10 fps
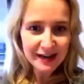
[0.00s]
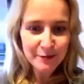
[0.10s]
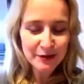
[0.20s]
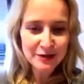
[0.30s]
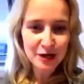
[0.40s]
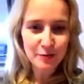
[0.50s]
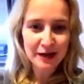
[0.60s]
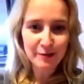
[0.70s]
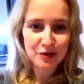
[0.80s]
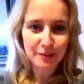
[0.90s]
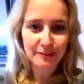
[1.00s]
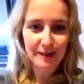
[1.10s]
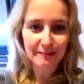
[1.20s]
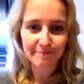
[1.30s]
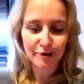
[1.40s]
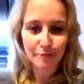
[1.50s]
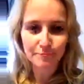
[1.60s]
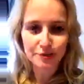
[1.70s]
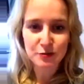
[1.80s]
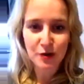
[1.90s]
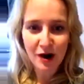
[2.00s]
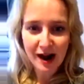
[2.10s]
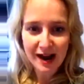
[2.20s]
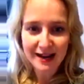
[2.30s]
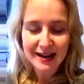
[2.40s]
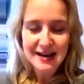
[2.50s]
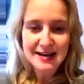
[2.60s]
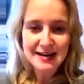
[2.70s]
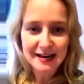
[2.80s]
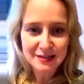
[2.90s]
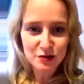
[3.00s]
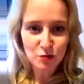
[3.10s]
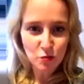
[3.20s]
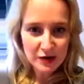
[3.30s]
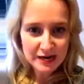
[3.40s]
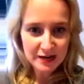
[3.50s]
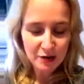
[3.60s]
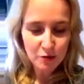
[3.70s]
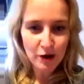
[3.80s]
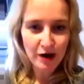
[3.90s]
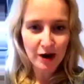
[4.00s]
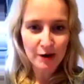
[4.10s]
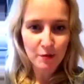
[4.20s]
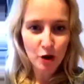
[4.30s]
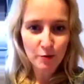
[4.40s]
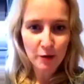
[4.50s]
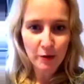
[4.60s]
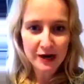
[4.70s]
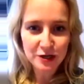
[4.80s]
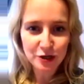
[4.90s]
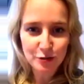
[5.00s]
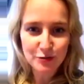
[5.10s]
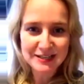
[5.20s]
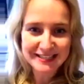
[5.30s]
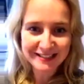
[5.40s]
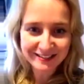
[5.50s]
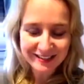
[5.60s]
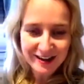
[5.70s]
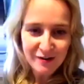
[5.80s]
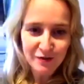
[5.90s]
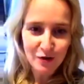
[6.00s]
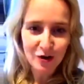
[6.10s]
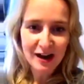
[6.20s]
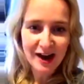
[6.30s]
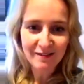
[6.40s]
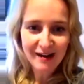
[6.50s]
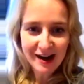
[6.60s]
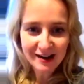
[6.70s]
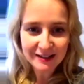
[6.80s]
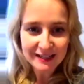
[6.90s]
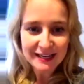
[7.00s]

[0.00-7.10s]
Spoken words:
because I'll be coming to you live from Dubai next week when I'm on my way to Brazil for Carnival.